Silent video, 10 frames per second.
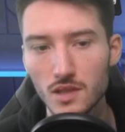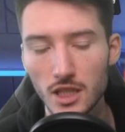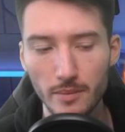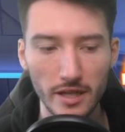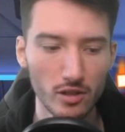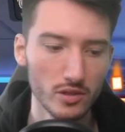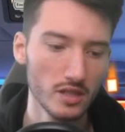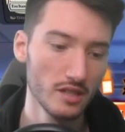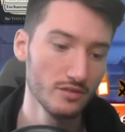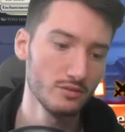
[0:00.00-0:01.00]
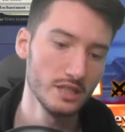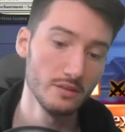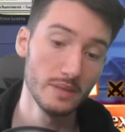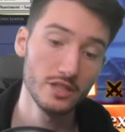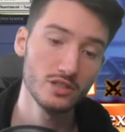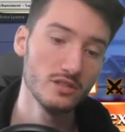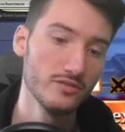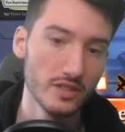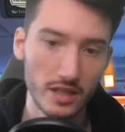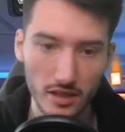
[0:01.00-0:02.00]
They might also have a reanimation
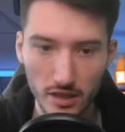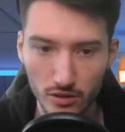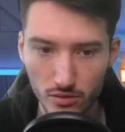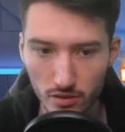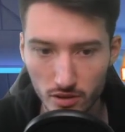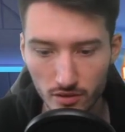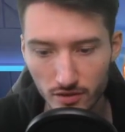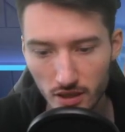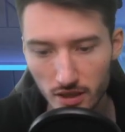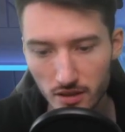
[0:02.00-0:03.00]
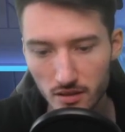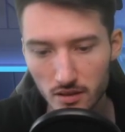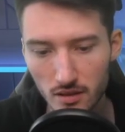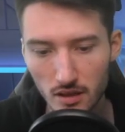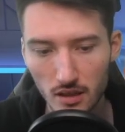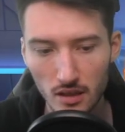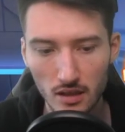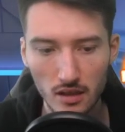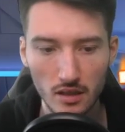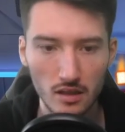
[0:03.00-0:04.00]
effect, like Cruelty of Gigs.
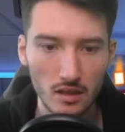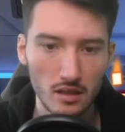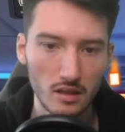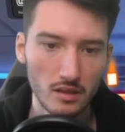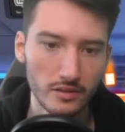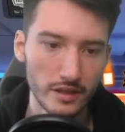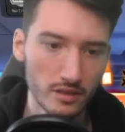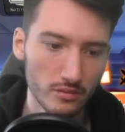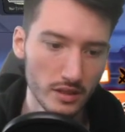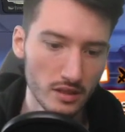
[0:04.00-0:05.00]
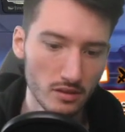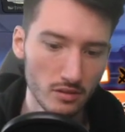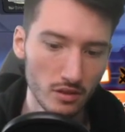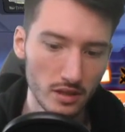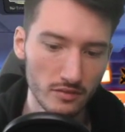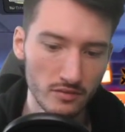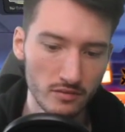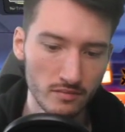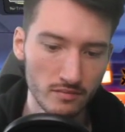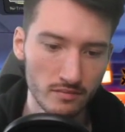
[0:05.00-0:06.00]
So that's a reason to not even